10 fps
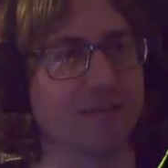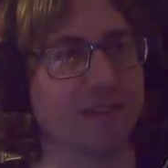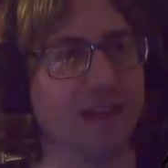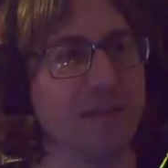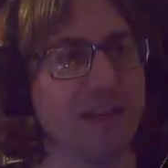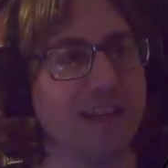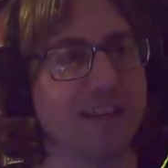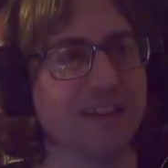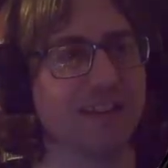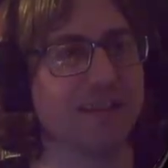I mean,
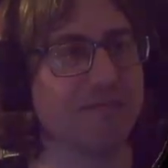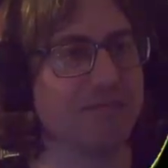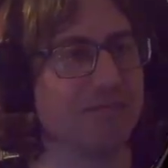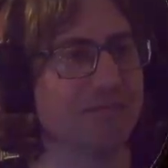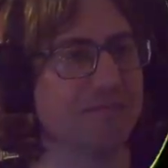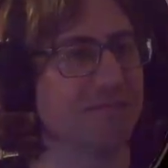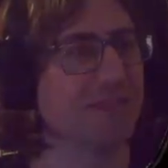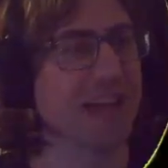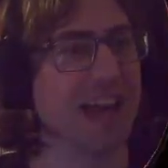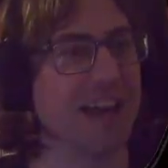
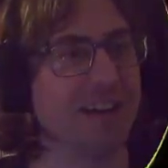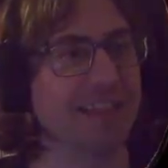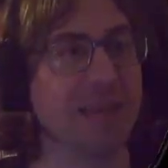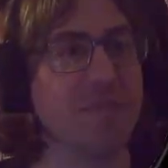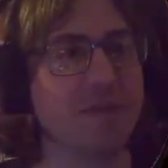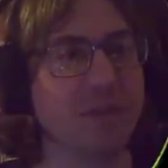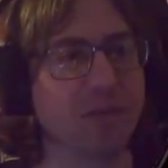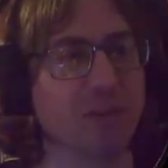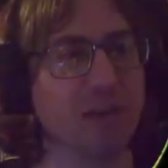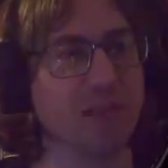again, I was aiming for the
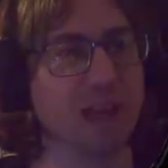green bit.